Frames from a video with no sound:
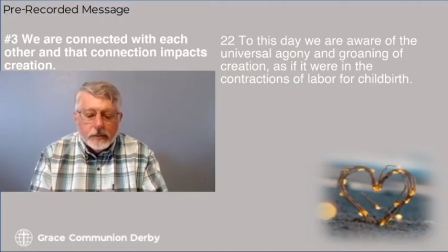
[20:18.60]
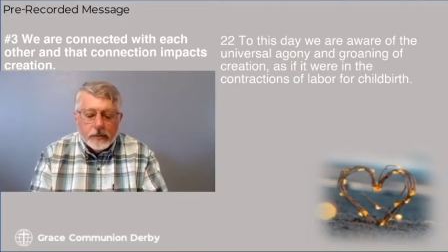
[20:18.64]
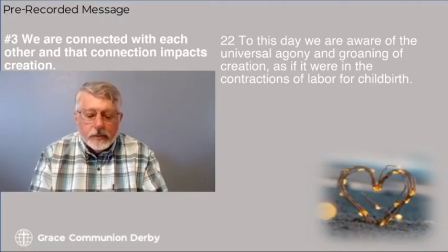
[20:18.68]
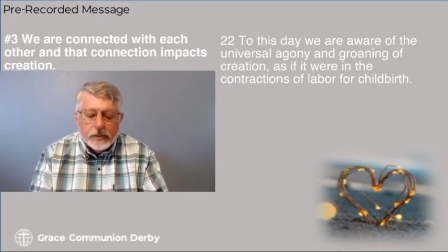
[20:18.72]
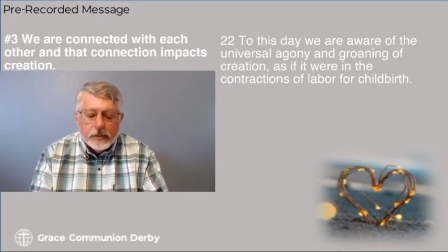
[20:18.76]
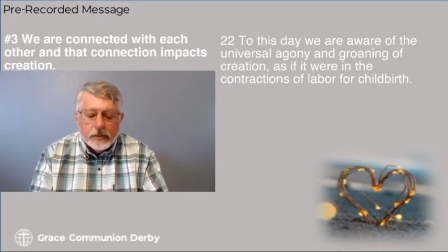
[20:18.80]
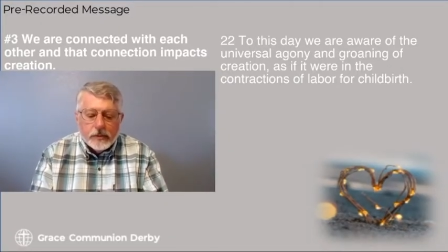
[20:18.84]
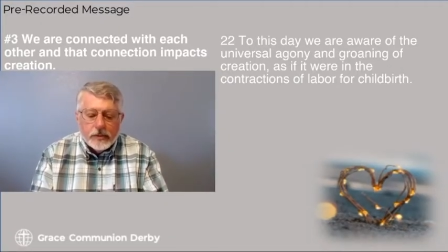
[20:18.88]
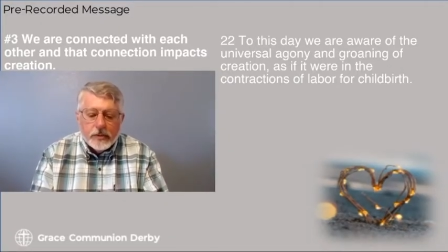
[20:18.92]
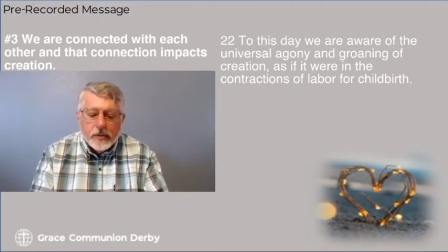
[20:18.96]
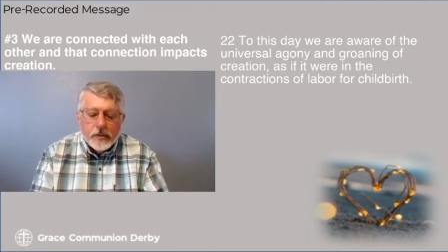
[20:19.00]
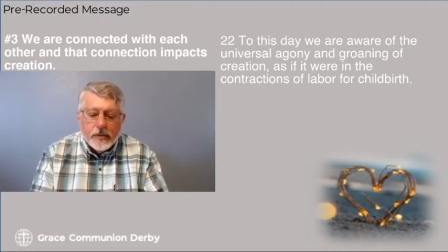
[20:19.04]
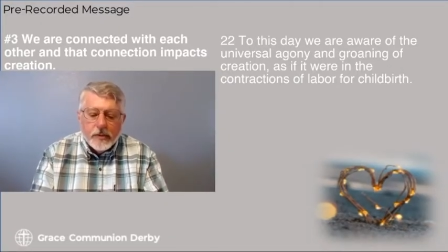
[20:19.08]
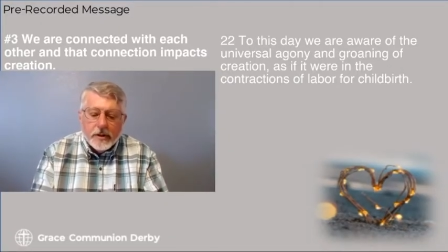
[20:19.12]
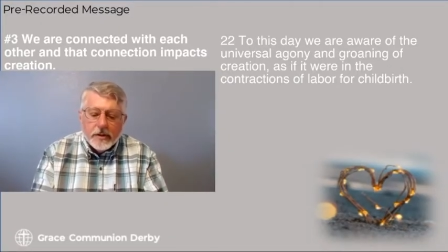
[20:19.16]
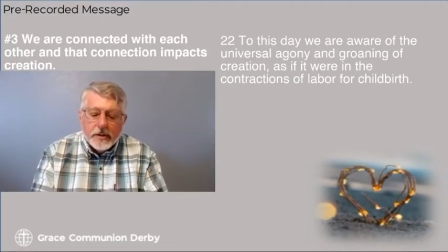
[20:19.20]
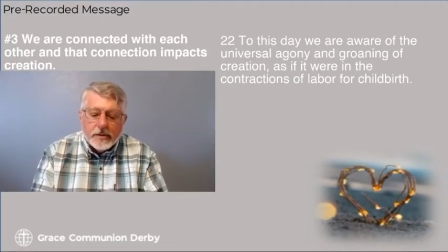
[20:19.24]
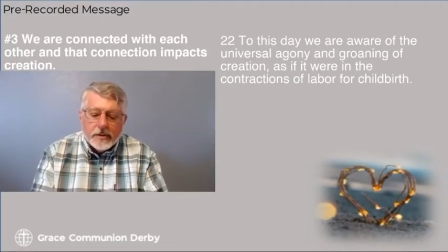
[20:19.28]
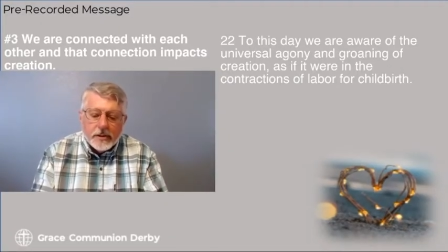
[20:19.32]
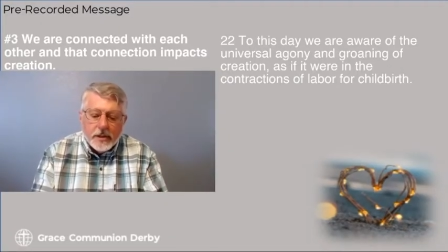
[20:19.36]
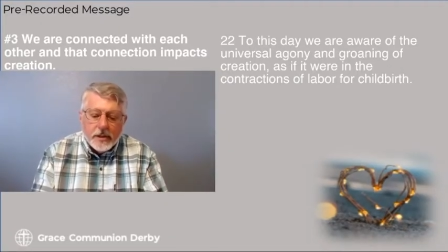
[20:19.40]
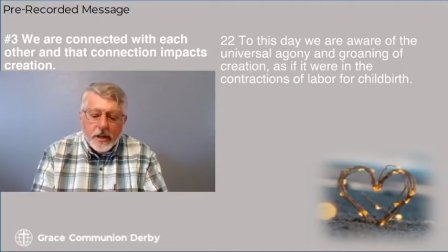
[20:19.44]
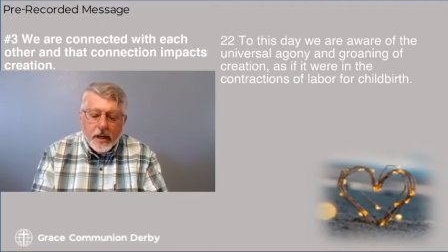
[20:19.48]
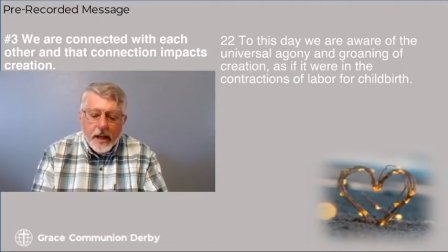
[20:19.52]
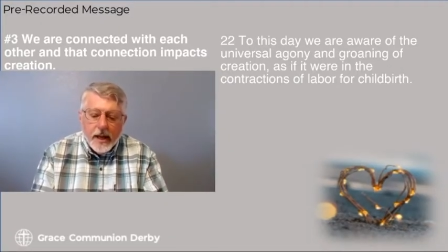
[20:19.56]
to this
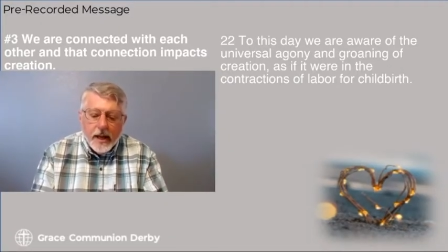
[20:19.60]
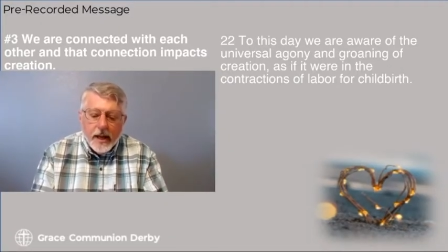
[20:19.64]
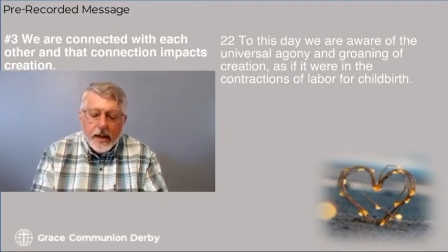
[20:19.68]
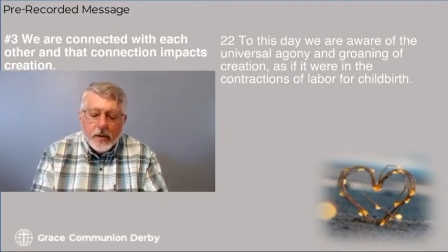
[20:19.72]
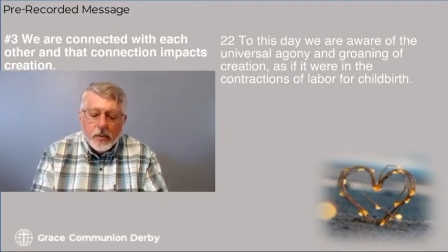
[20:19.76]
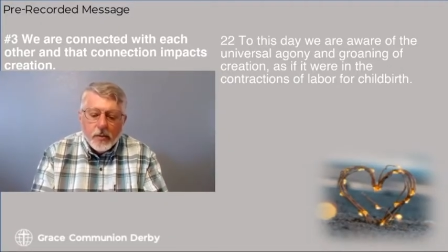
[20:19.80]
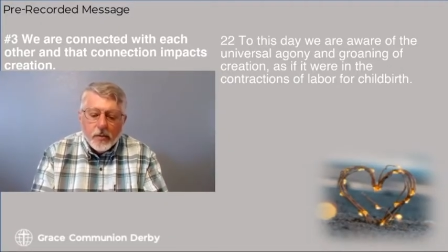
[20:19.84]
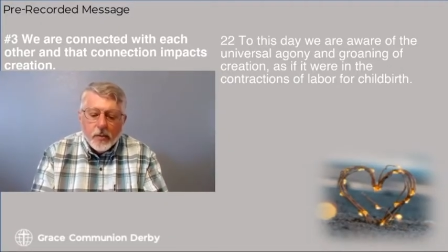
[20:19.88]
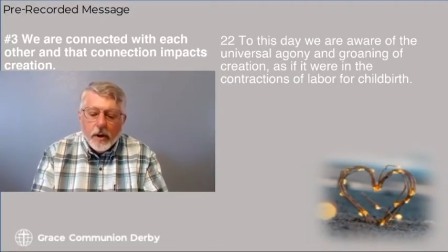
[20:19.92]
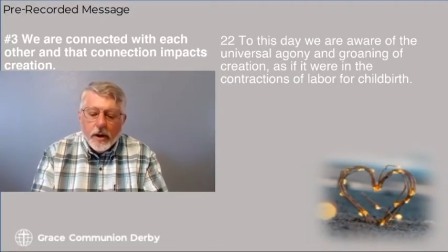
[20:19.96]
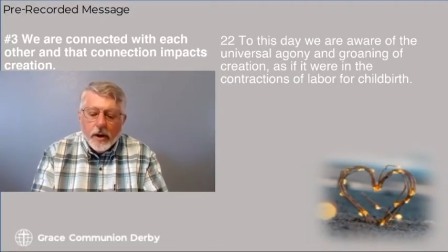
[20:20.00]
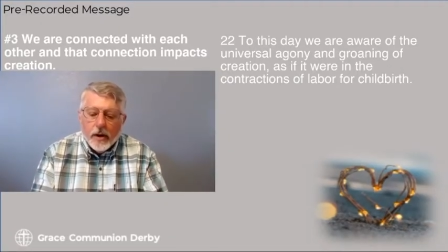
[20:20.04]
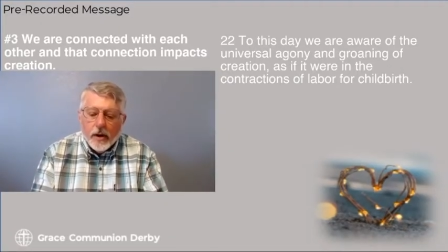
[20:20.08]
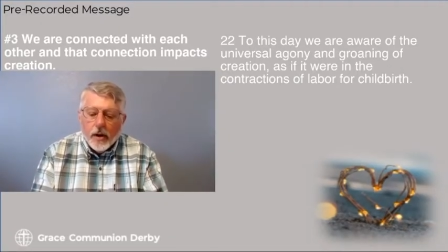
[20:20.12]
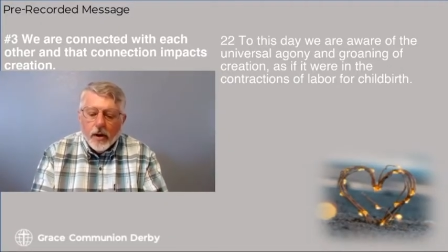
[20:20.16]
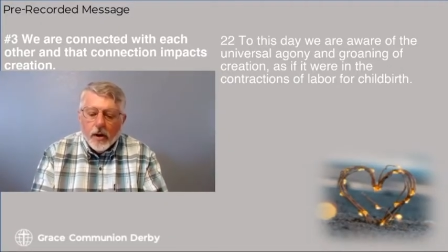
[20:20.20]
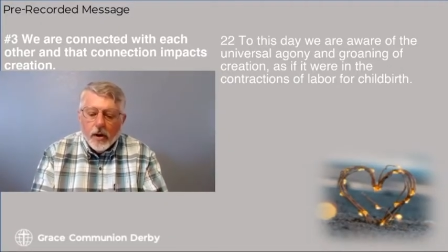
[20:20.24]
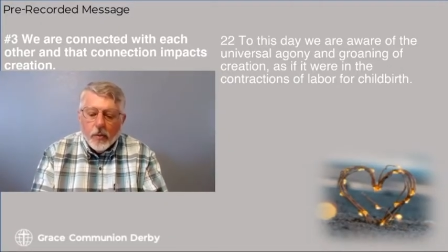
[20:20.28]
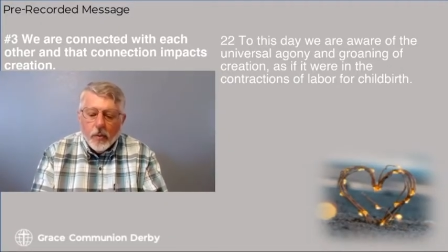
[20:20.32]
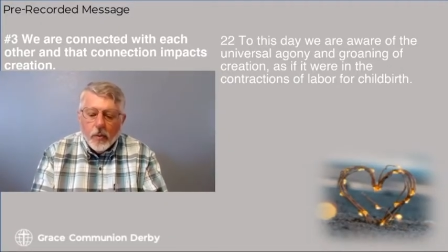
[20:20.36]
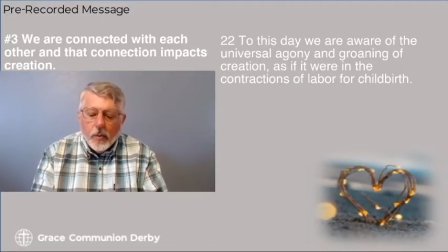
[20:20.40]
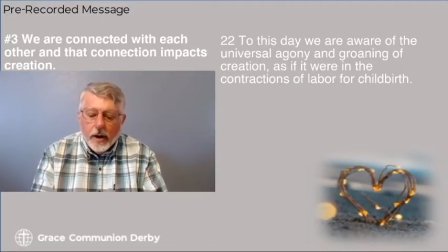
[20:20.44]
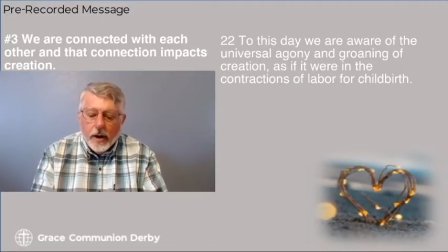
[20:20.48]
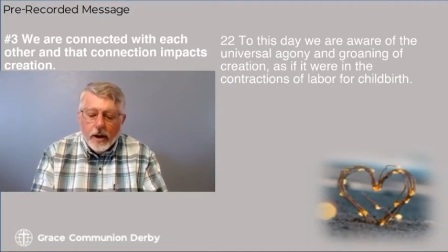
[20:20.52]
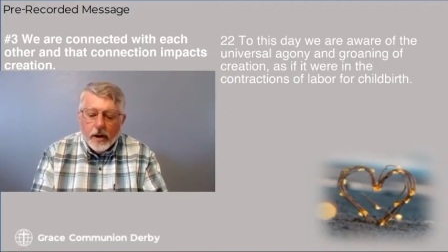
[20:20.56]
day we are
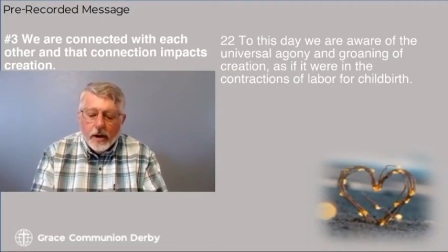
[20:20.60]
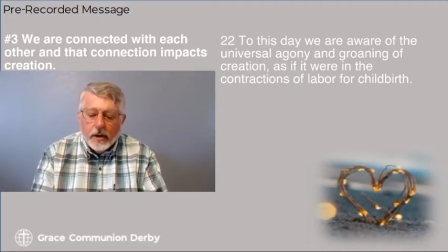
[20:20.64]
aware